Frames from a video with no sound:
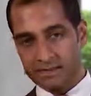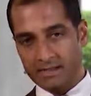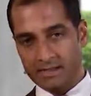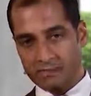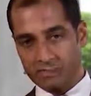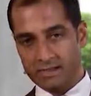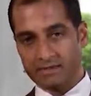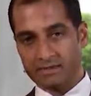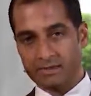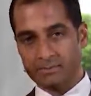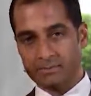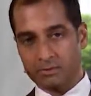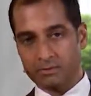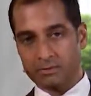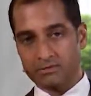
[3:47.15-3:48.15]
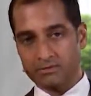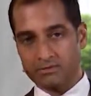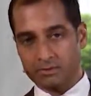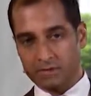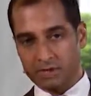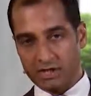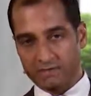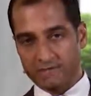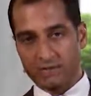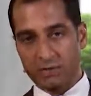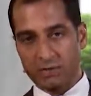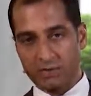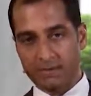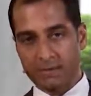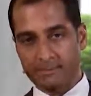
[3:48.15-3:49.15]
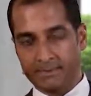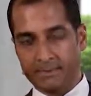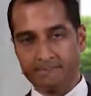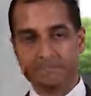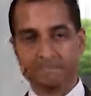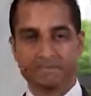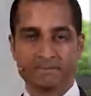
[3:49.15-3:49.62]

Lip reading: It's one step closer. So you're definitely worried about